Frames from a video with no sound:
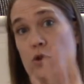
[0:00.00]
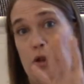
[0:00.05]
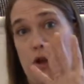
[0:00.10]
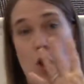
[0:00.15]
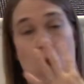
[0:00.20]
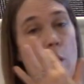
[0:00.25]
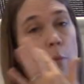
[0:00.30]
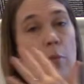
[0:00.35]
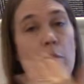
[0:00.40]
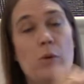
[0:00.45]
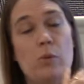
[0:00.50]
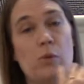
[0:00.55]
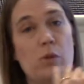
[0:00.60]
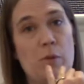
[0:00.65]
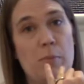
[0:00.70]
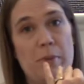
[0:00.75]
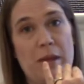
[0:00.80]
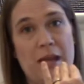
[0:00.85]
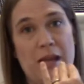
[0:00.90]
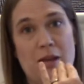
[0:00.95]
They're all born with
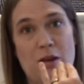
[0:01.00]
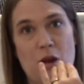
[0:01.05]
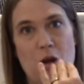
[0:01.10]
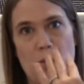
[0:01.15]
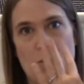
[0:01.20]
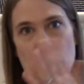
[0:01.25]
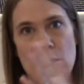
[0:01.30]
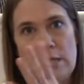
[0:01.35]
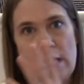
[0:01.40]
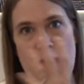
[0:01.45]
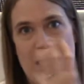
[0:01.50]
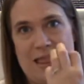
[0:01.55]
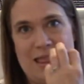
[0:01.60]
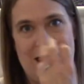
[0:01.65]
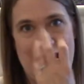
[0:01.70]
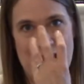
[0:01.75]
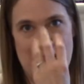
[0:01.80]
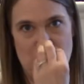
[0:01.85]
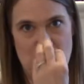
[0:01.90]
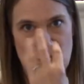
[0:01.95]
a pink nose and
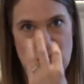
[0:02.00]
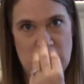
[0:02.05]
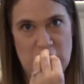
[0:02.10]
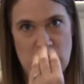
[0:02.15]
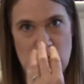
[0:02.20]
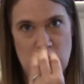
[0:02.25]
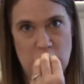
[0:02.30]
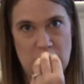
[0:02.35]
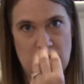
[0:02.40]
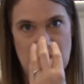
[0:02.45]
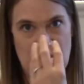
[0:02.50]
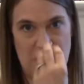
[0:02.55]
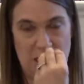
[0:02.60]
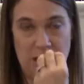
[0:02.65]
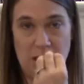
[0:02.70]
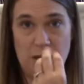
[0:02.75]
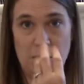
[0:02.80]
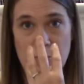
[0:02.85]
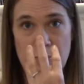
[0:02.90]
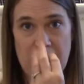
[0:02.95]
then just starts to get a
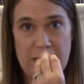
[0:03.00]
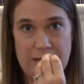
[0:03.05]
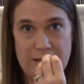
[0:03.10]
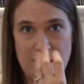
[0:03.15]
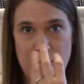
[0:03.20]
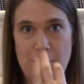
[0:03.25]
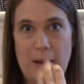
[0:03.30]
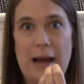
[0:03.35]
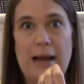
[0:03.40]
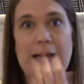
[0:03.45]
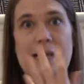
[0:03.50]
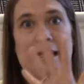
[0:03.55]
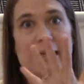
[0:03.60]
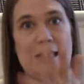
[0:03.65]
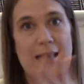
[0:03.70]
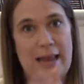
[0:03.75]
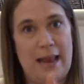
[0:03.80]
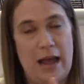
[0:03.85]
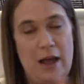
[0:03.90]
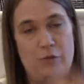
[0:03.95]
little black spotty,
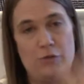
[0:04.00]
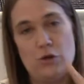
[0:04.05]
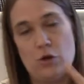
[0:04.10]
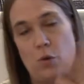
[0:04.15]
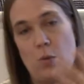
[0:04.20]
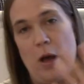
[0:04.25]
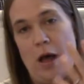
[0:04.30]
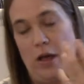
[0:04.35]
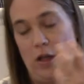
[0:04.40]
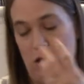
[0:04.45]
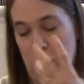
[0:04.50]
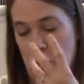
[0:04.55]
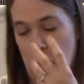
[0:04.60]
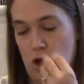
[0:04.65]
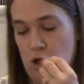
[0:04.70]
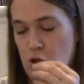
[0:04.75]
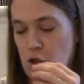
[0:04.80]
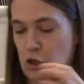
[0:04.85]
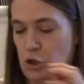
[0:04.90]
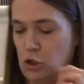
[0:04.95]
and then after a while it'll
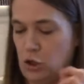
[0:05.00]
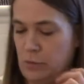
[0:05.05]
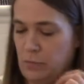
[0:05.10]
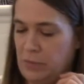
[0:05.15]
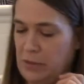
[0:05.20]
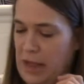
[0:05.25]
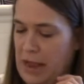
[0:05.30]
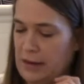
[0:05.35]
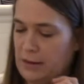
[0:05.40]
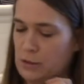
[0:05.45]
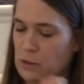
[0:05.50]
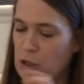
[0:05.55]
all just turn black.